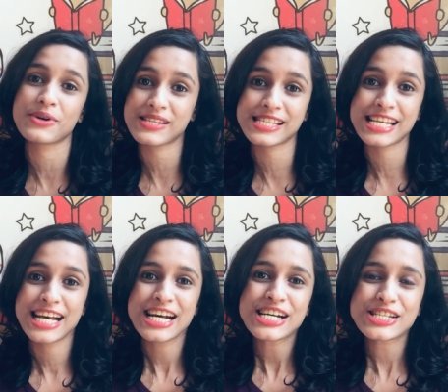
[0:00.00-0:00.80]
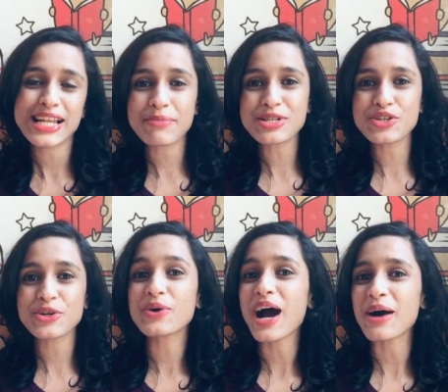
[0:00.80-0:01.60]
books. So let me show
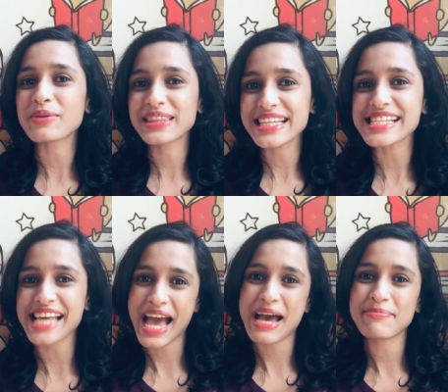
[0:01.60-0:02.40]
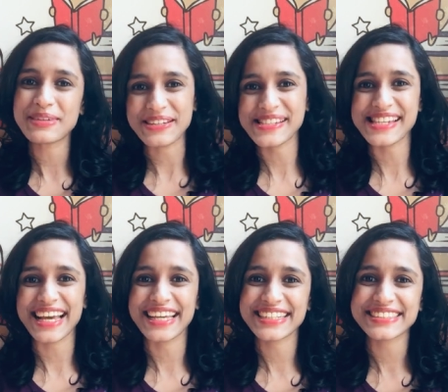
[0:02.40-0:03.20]
you how this app looks
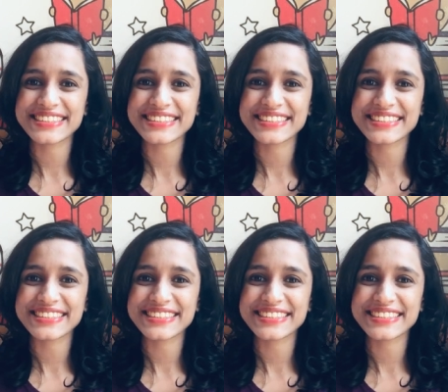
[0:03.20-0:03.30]
like.